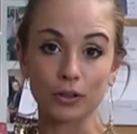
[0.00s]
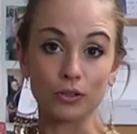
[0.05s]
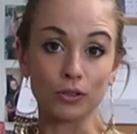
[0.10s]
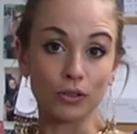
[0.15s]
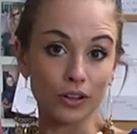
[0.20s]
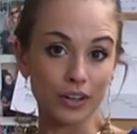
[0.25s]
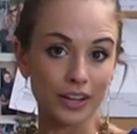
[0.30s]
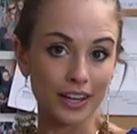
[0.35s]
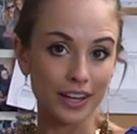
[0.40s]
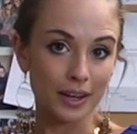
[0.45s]
it
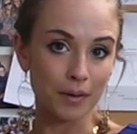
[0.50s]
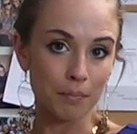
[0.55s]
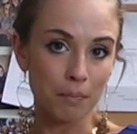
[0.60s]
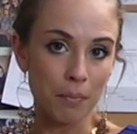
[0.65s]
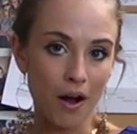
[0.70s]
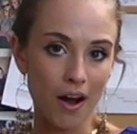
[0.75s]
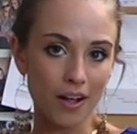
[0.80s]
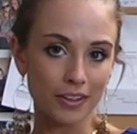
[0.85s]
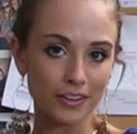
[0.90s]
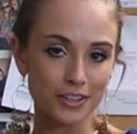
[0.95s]
looking
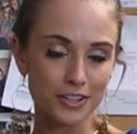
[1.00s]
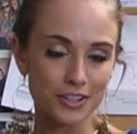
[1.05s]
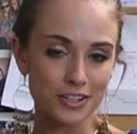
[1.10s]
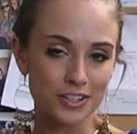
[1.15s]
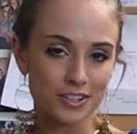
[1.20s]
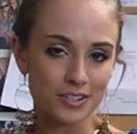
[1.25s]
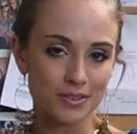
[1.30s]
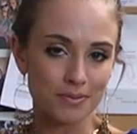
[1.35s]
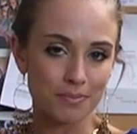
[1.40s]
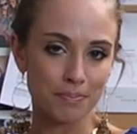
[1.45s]

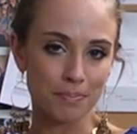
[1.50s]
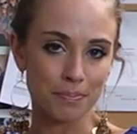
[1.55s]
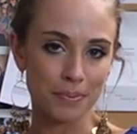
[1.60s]
polished,